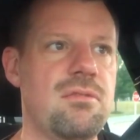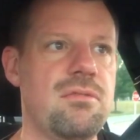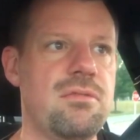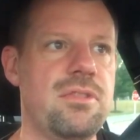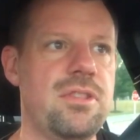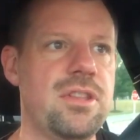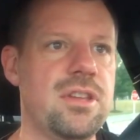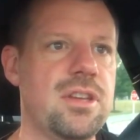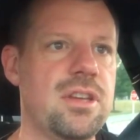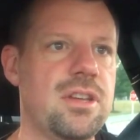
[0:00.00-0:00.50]

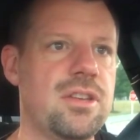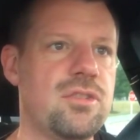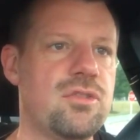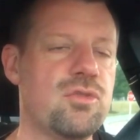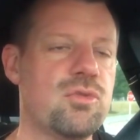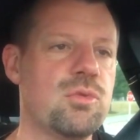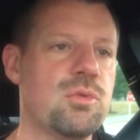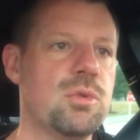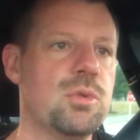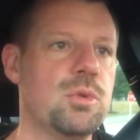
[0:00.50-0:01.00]
the
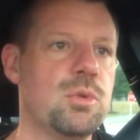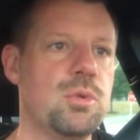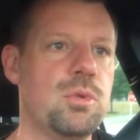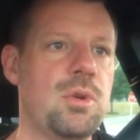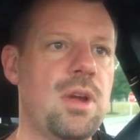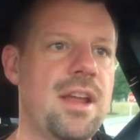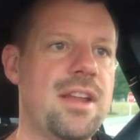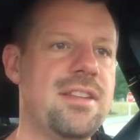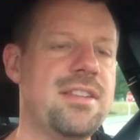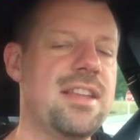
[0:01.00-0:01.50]

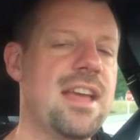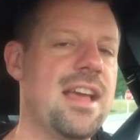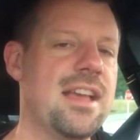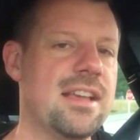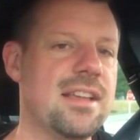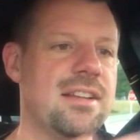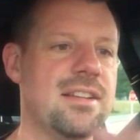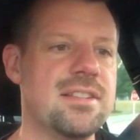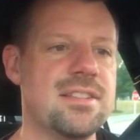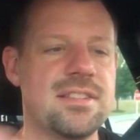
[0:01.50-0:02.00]
true
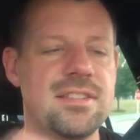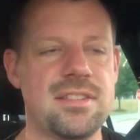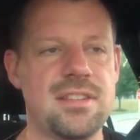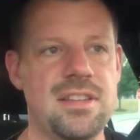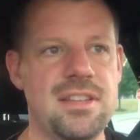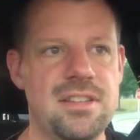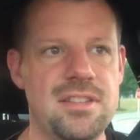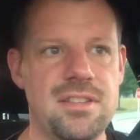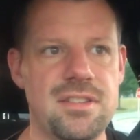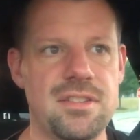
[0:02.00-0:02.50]
antagonists
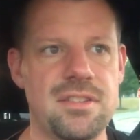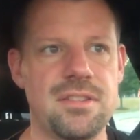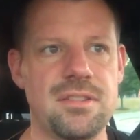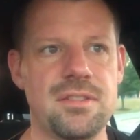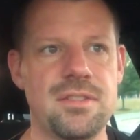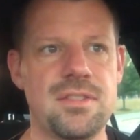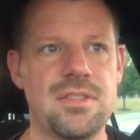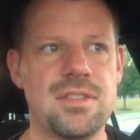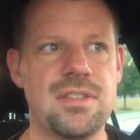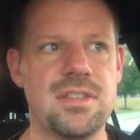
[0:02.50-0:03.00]
into
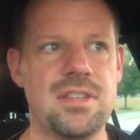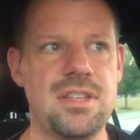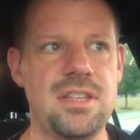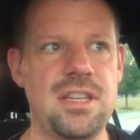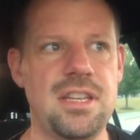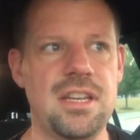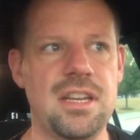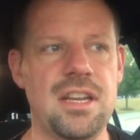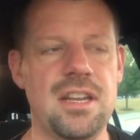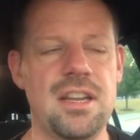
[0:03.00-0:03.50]
the
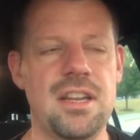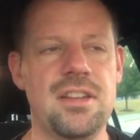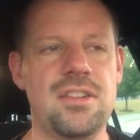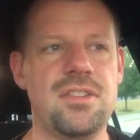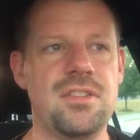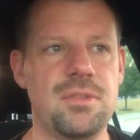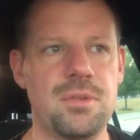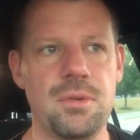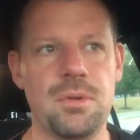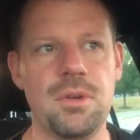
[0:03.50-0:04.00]
scene and
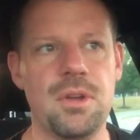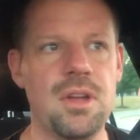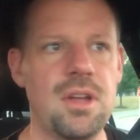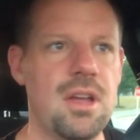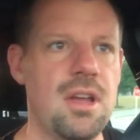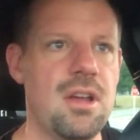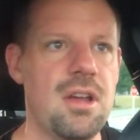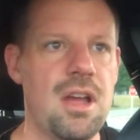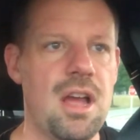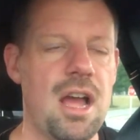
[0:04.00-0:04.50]
into.
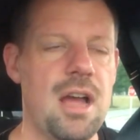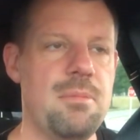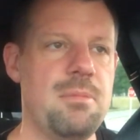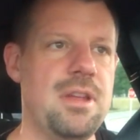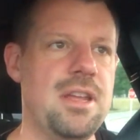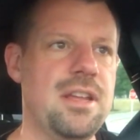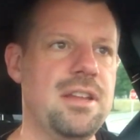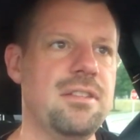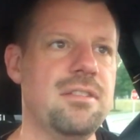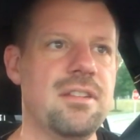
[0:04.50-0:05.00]
I
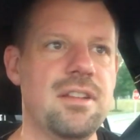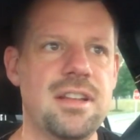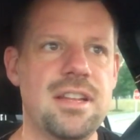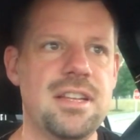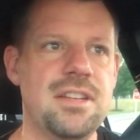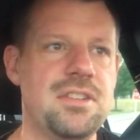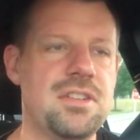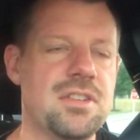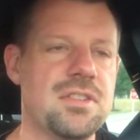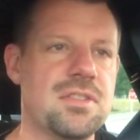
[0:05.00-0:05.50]
mean,
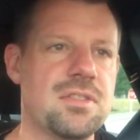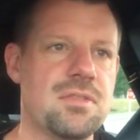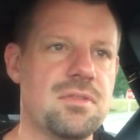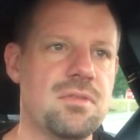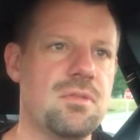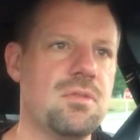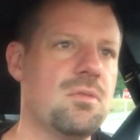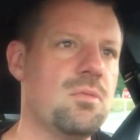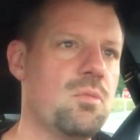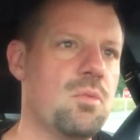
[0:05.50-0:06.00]
it just
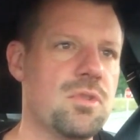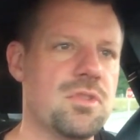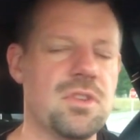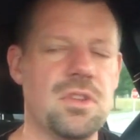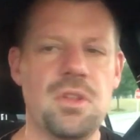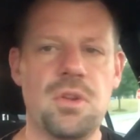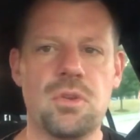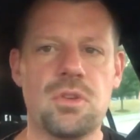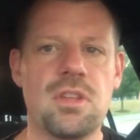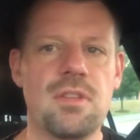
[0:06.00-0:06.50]
was a
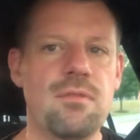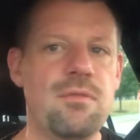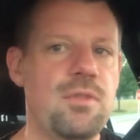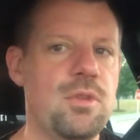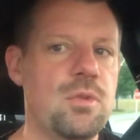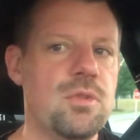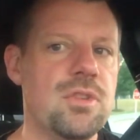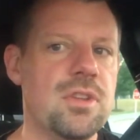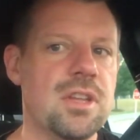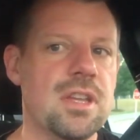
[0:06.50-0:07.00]
little
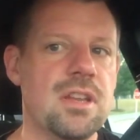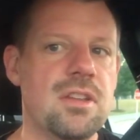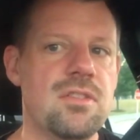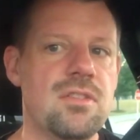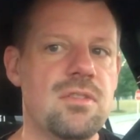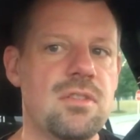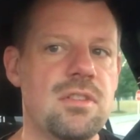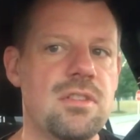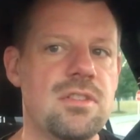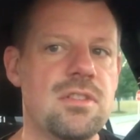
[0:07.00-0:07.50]
confusing
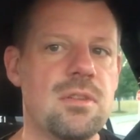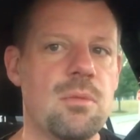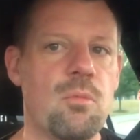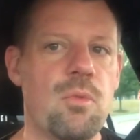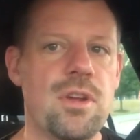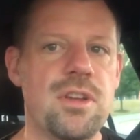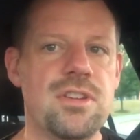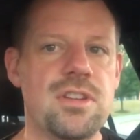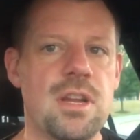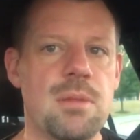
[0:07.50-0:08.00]
in
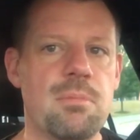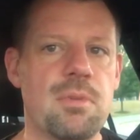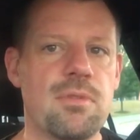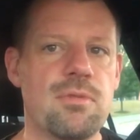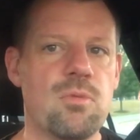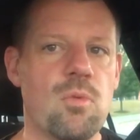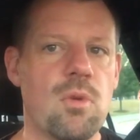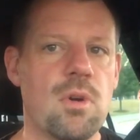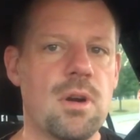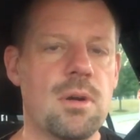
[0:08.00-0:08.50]
some way, shape, or
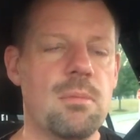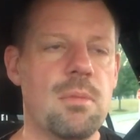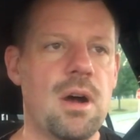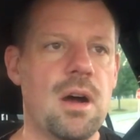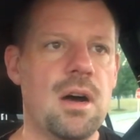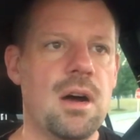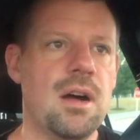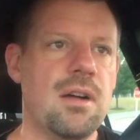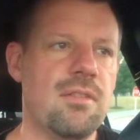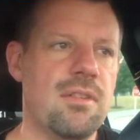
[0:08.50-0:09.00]
form
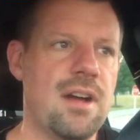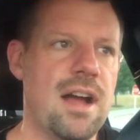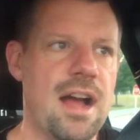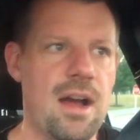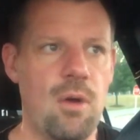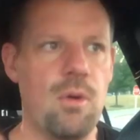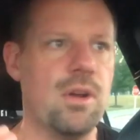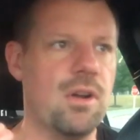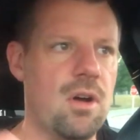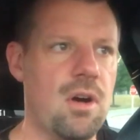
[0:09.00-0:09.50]
of
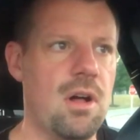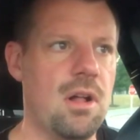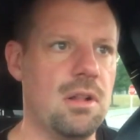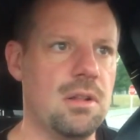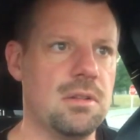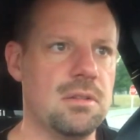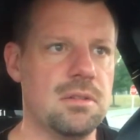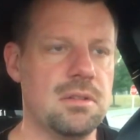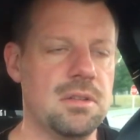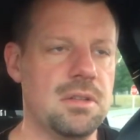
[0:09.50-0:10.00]
how it
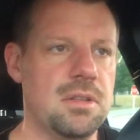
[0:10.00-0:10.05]
all